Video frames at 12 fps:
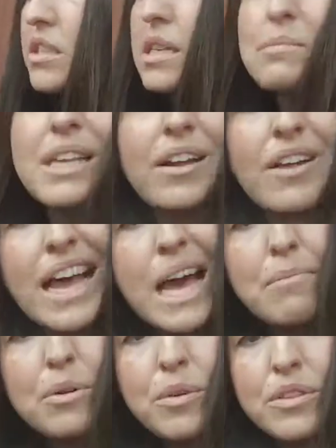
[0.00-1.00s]
Sometimes that'll
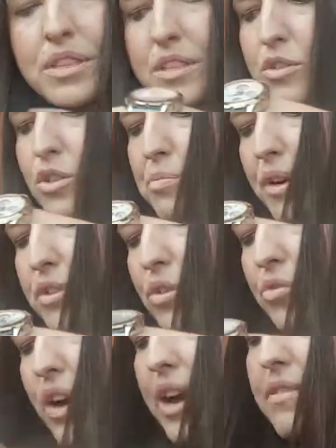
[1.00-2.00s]
happen with these
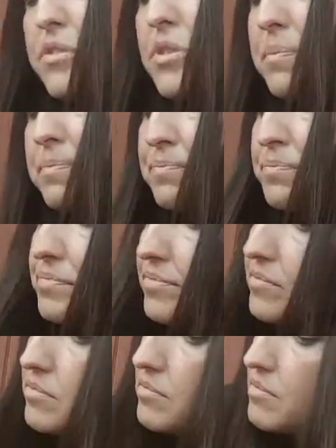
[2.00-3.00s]
2.25s.
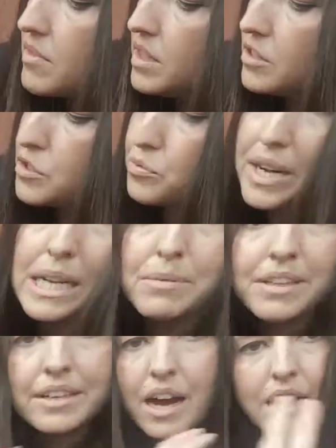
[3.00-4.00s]
Just
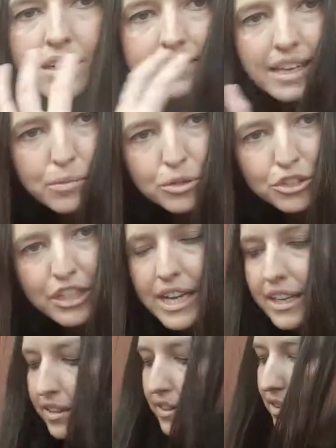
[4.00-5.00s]
randomly the dog's head will
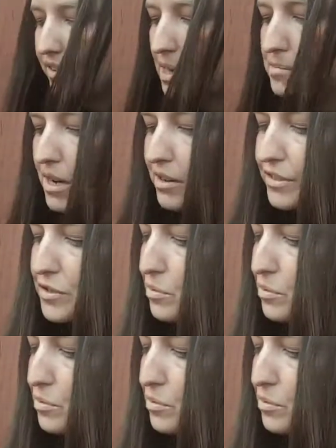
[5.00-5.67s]
shake and it'll come off.